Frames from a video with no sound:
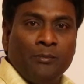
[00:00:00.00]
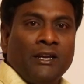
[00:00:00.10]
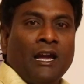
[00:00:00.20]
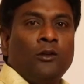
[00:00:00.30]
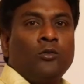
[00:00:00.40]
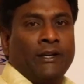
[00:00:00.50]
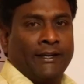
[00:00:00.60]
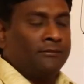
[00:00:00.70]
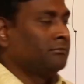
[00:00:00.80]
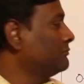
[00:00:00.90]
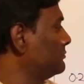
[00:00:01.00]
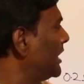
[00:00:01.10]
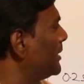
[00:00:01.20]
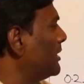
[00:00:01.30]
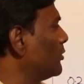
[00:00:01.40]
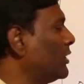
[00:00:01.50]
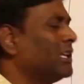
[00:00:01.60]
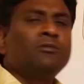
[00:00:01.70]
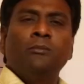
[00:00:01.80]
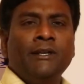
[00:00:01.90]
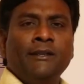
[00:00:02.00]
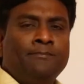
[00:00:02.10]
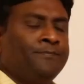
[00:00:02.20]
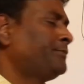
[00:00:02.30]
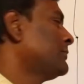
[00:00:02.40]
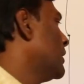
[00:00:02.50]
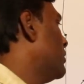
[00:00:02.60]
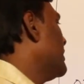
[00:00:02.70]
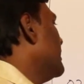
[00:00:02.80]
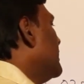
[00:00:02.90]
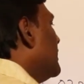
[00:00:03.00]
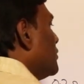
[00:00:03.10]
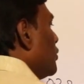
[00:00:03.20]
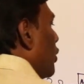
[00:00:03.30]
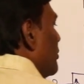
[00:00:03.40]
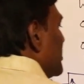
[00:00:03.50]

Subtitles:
me calculate terminal voltage from here. Okay, so how